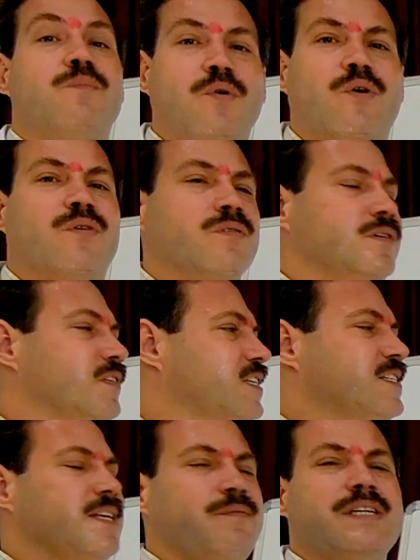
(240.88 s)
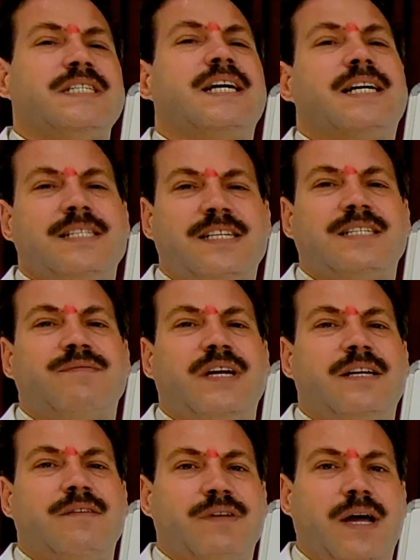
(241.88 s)
more. This is a very
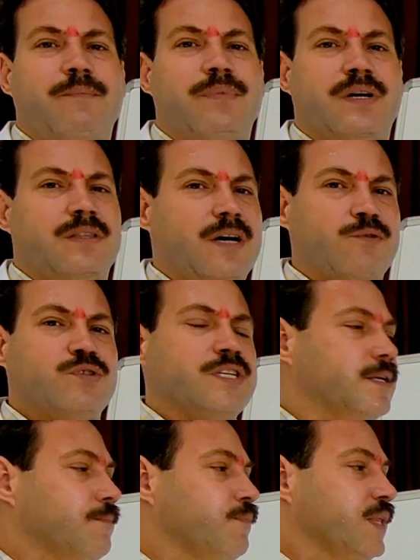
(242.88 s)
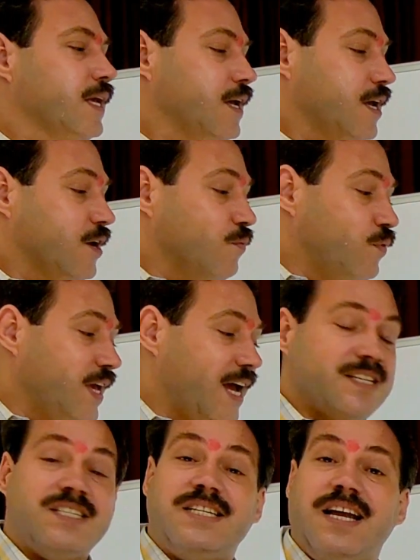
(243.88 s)
conservative number, 1000. We are
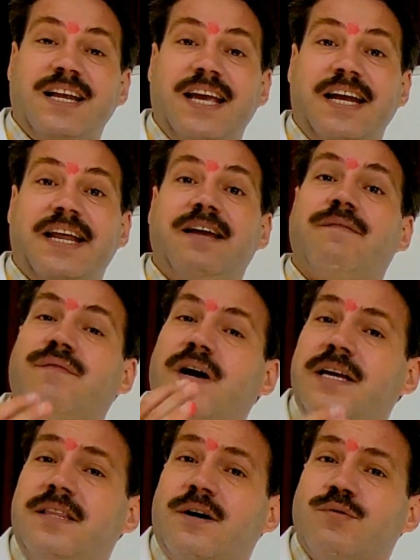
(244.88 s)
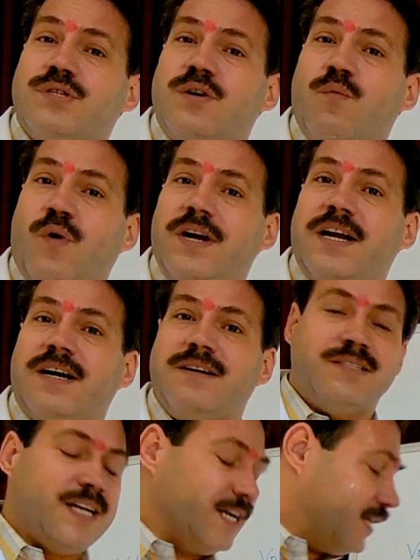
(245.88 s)
still getting
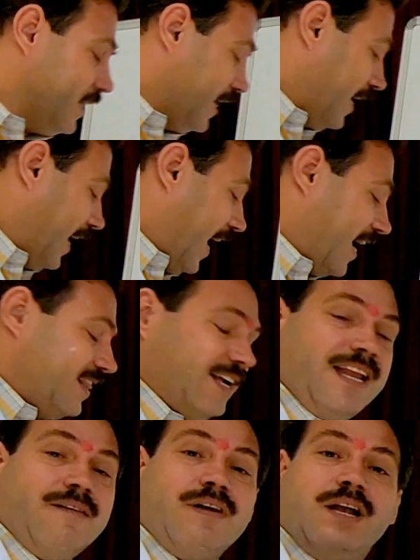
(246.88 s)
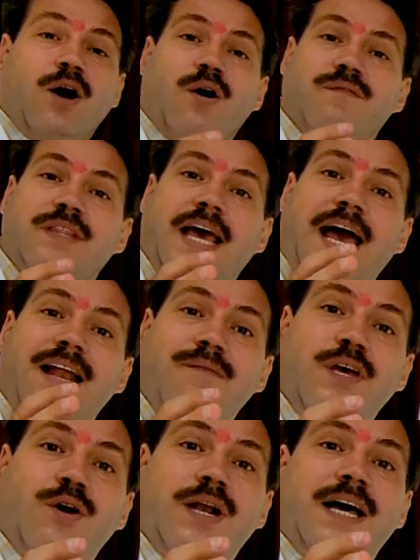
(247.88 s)
5100 at the level of the
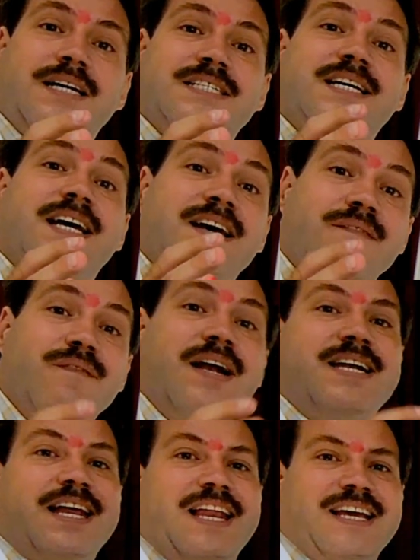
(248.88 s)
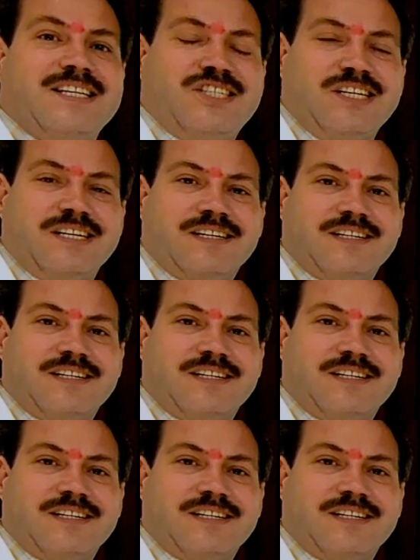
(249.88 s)
alveolar ventilation